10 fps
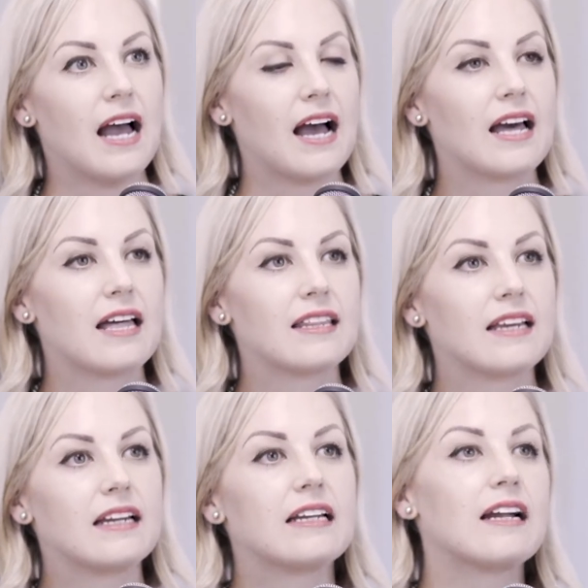And
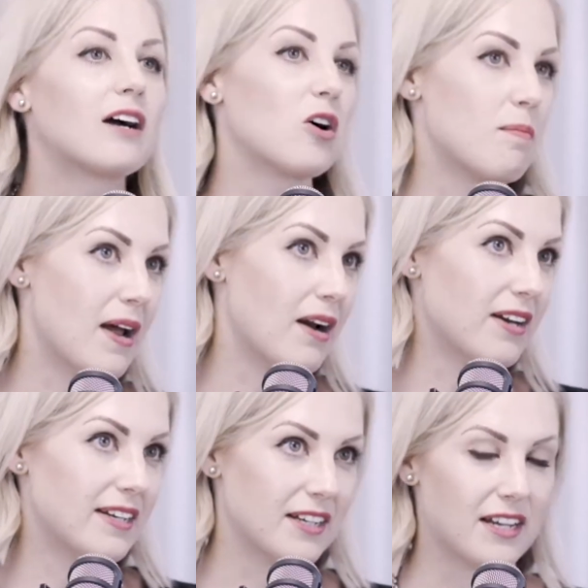then I got
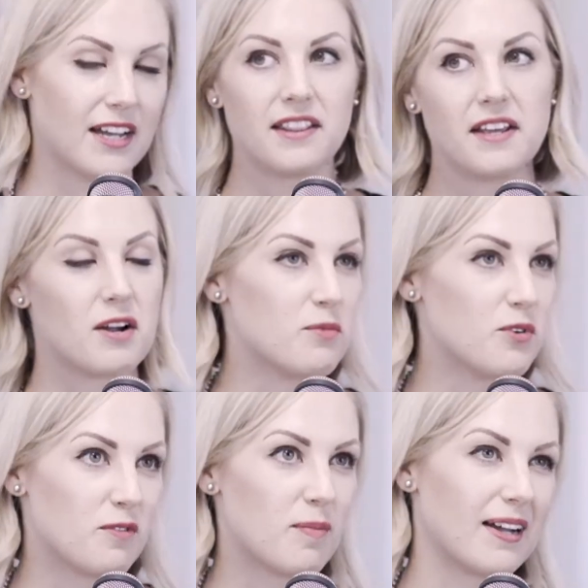married here, and then I
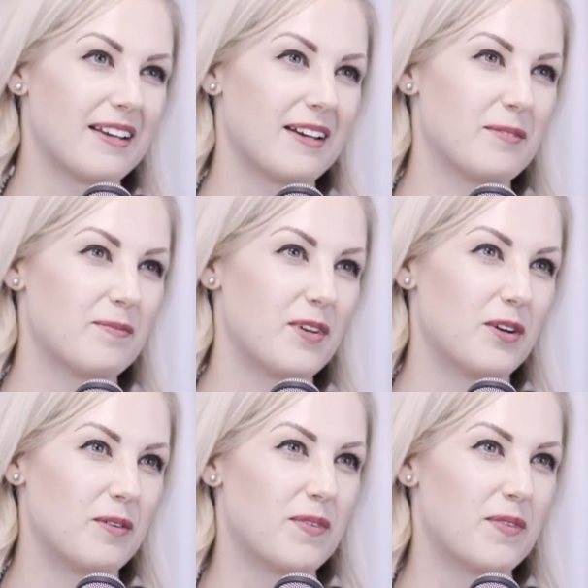moved back here. Yeah.